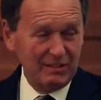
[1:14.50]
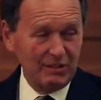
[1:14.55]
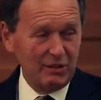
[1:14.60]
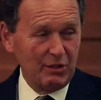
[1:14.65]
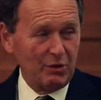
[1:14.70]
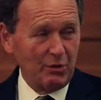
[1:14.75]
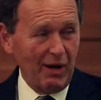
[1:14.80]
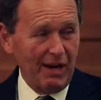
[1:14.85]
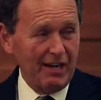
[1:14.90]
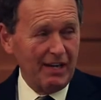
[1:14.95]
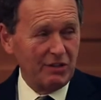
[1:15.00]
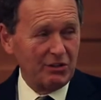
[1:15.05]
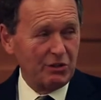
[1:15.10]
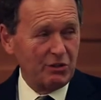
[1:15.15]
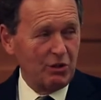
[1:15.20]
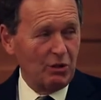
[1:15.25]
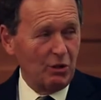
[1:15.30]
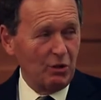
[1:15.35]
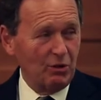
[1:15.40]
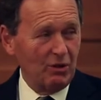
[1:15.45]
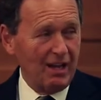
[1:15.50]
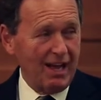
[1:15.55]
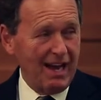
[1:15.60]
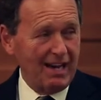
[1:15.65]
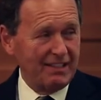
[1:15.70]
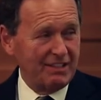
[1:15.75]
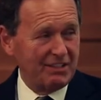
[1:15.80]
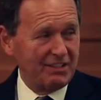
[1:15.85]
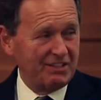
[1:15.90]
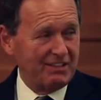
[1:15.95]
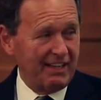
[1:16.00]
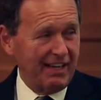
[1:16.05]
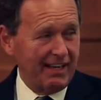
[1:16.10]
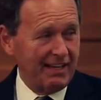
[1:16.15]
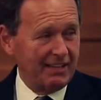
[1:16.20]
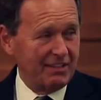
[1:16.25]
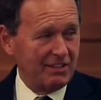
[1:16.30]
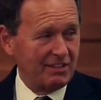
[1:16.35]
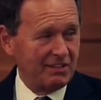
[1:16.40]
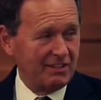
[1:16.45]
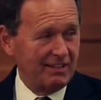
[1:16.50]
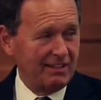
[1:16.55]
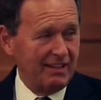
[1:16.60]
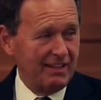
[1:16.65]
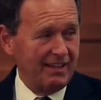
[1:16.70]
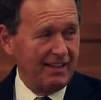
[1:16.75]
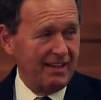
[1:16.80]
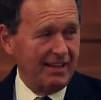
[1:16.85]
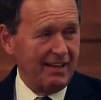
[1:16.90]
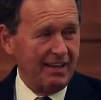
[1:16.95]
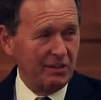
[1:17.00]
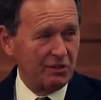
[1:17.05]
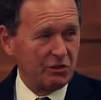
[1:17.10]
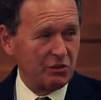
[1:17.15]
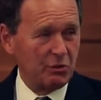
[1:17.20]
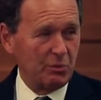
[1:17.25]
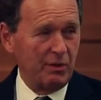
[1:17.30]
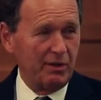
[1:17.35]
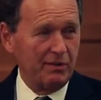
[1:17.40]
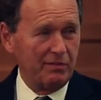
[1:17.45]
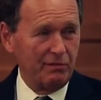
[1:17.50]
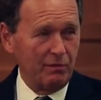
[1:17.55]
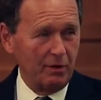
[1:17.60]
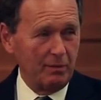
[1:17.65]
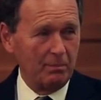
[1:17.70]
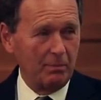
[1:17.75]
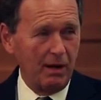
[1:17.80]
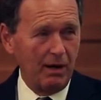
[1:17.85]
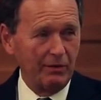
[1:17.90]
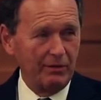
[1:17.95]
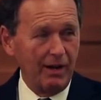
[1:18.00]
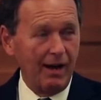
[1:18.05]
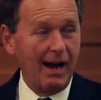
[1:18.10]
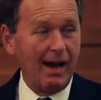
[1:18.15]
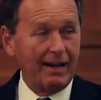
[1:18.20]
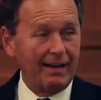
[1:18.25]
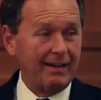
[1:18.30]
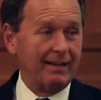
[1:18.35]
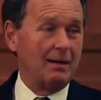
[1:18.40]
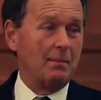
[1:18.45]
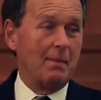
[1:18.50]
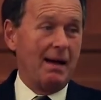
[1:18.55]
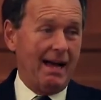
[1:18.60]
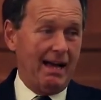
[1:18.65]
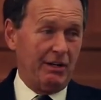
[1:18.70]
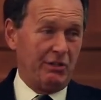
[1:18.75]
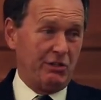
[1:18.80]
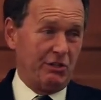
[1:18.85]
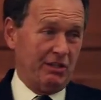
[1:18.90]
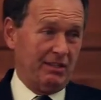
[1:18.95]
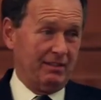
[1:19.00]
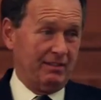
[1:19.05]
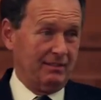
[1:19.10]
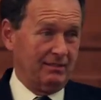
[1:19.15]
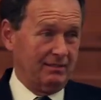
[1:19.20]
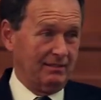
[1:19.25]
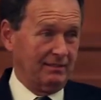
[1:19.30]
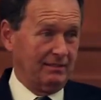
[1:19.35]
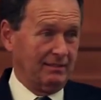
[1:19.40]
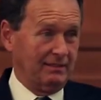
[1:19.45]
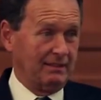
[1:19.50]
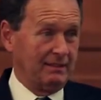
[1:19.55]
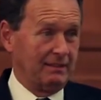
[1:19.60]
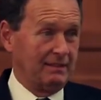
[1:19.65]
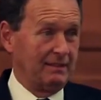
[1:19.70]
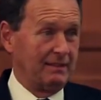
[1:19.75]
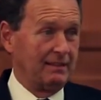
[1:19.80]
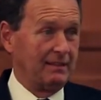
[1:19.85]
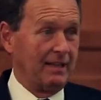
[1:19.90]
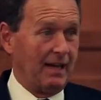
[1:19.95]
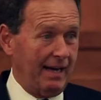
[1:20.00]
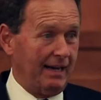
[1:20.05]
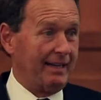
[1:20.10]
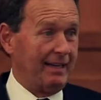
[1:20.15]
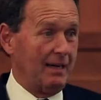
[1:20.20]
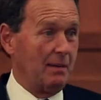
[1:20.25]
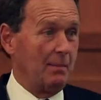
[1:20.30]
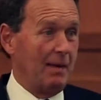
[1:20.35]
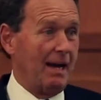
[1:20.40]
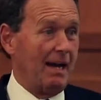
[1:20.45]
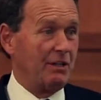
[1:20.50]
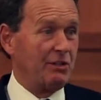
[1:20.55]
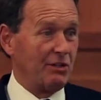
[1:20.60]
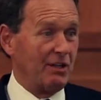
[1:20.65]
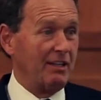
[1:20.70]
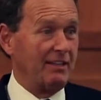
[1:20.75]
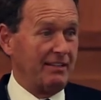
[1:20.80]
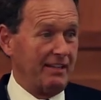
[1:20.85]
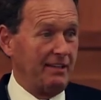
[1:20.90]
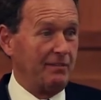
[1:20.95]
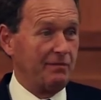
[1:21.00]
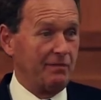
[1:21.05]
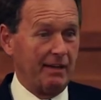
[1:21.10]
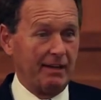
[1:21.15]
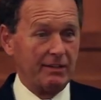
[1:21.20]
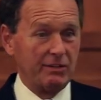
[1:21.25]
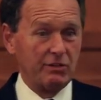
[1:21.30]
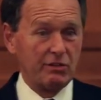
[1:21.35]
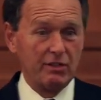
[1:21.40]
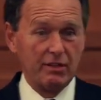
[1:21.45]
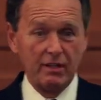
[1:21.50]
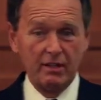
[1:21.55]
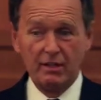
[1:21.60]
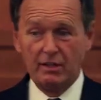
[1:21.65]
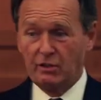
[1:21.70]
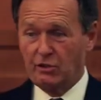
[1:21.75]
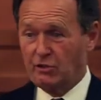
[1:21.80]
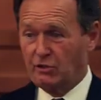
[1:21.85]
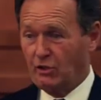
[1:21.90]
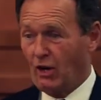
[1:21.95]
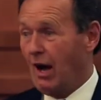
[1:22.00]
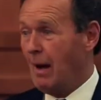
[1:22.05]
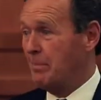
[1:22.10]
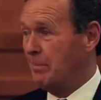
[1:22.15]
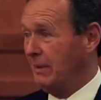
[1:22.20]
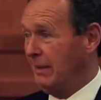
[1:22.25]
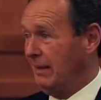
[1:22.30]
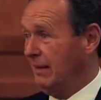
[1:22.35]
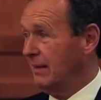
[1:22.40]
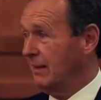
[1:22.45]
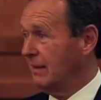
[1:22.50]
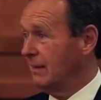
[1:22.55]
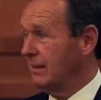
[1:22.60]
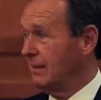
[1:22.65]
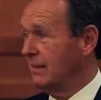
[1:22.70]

The greatest goal line stance in the history of football. Now, I can imagine, I can imagine a defense stopping,